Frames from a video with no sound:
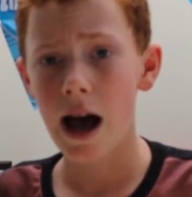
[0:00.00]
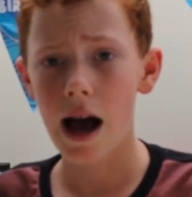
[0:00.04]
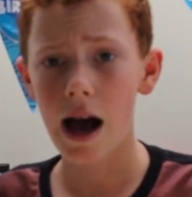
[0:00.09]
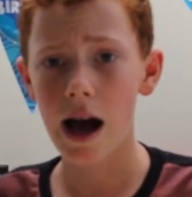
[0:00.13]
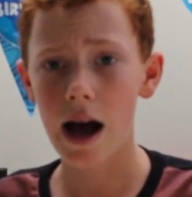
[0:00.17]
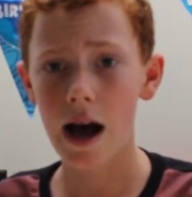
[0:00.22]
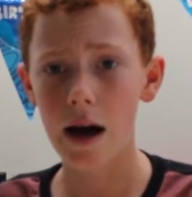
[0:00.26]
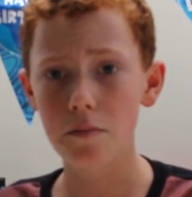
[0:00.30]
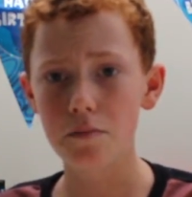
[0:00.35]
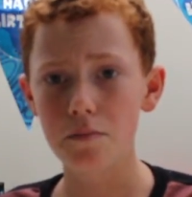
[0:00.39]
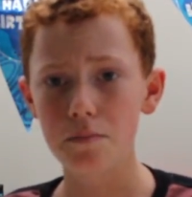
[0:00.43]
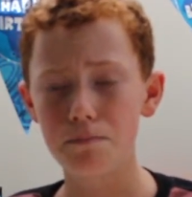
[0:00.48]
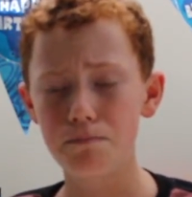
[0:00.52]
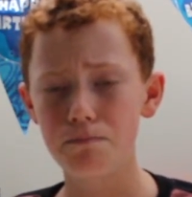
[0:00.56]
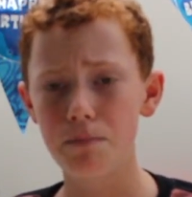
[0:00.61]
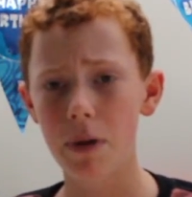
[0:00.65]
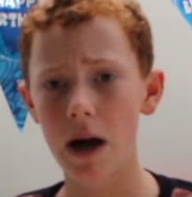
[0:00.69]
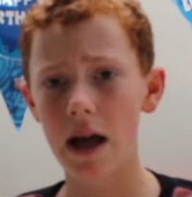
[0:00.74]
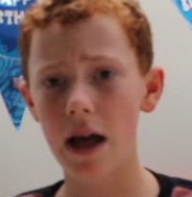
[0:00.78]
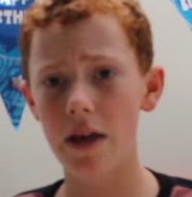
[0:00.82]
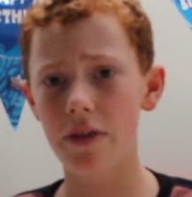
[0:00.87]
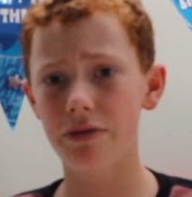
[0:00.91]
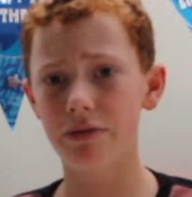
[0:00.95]

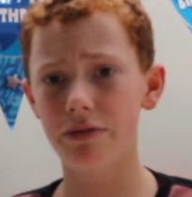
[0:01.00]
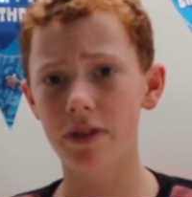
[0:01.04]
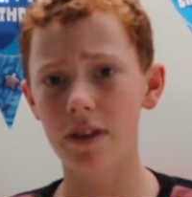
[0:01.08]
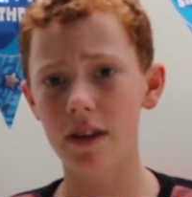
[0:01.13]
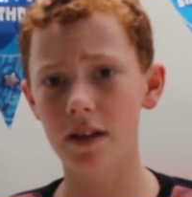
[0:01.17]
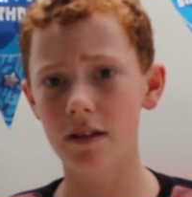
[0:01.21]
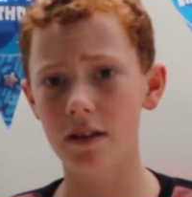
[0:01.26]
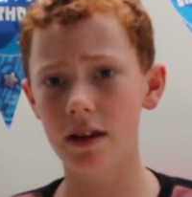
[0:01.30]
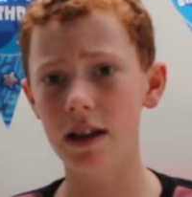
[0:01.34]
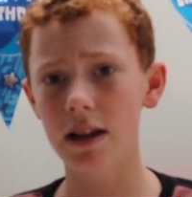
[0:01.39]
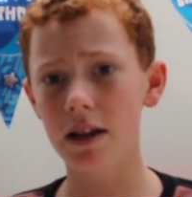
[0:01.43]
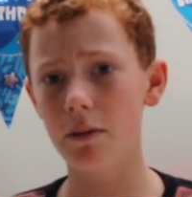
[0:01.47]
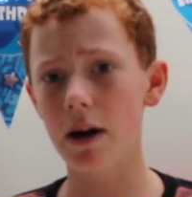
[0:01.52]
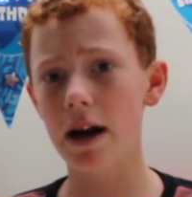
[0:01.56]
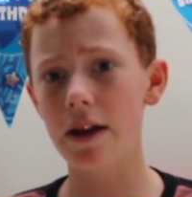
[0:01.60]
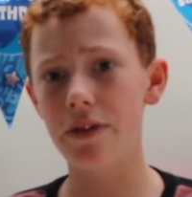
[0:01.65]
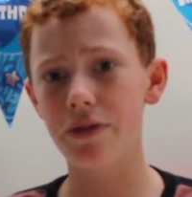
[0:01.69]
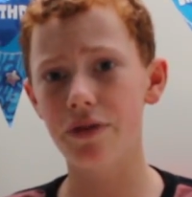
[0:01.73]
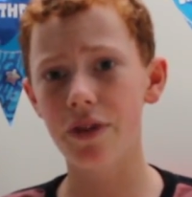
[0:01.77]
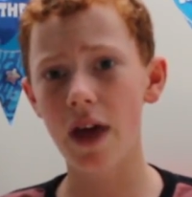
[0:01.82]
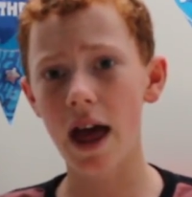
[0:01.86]
But anyway,